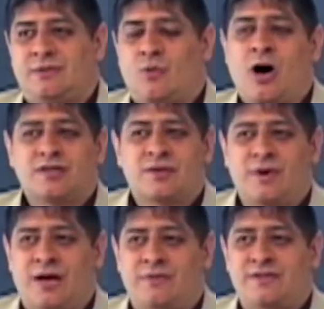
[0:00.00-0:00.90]
walks
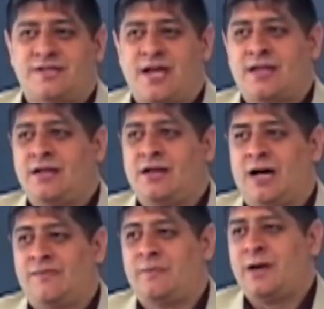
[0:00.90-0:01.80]
around thanking
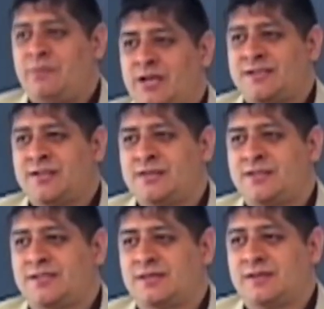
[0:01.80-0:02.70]
God for my
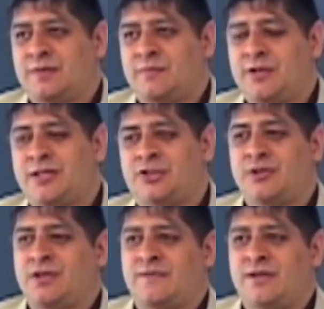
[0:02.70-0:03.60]
blessings. But the
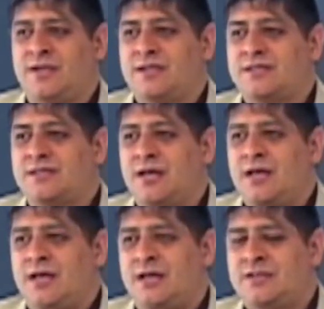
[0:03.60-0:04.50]
truth of it is,
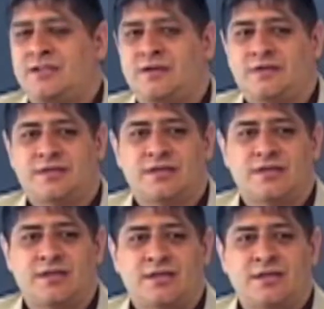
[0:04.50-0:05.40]
is there's
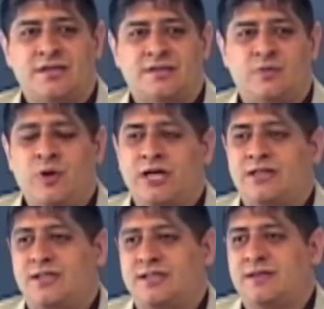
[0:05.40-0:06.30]
this
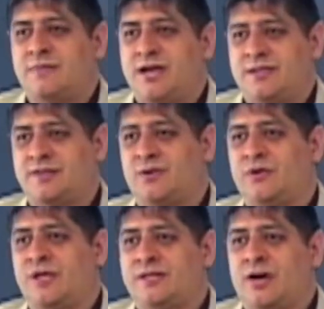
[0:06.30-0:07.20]
wickedness in my
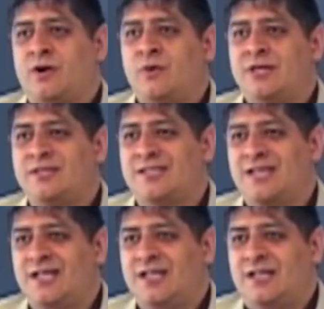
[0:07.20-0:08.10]
soul that's always
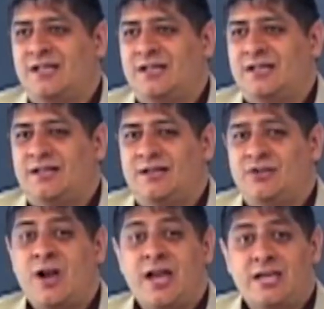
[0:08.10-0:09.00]

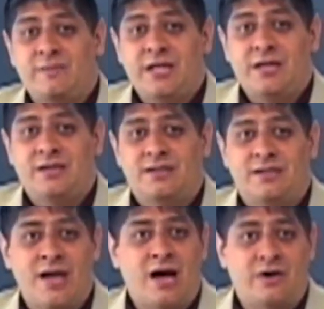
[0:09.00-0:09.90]
dragging me
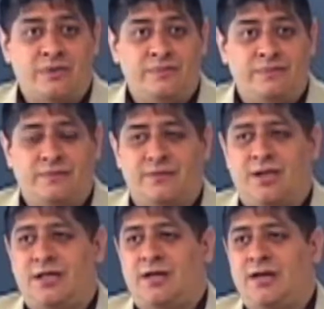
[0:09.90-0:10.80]
down.
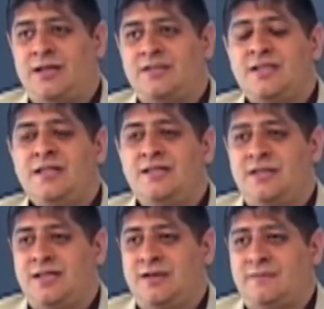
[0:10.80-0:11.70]
And it's
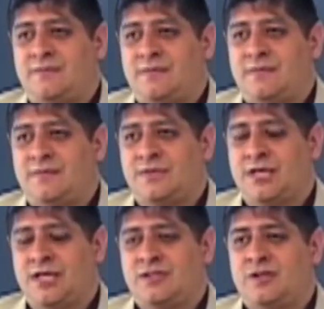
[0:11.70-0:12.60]
easy to
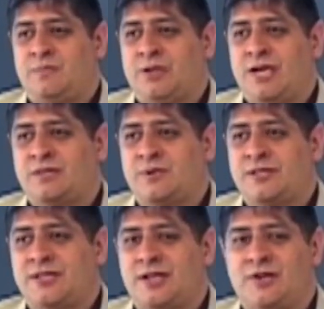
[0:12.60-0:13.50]
get into a place where you
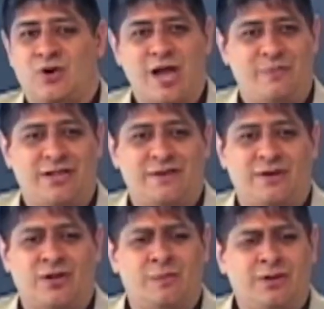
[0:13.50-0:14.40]
start griping
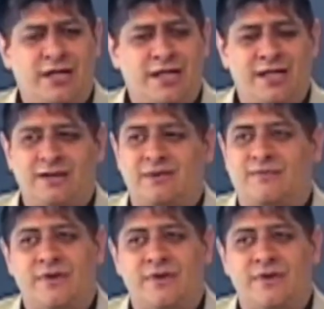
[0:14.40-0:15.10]
or complaining, or